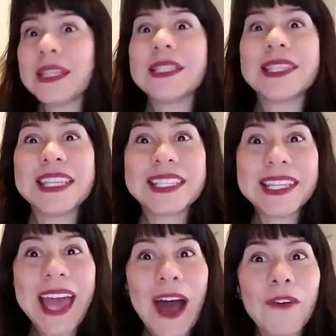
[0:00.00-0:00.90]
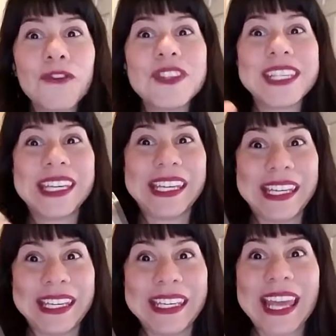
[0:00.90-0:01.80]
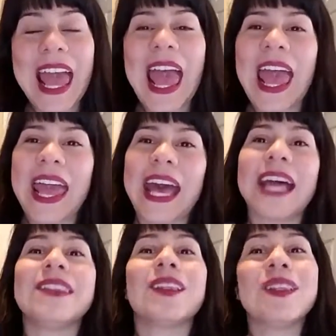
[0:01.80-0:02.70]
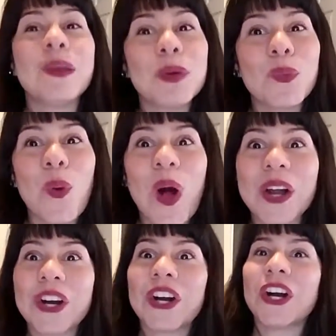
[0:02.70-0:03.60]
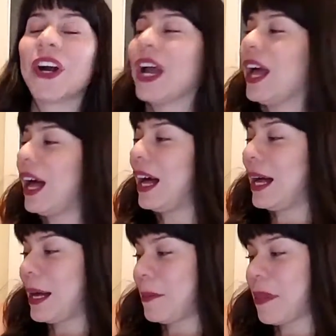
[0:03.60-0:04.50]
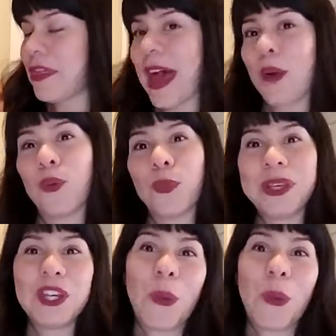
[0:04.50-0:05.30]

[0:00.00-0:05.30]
CCF tea and the lemon water that will be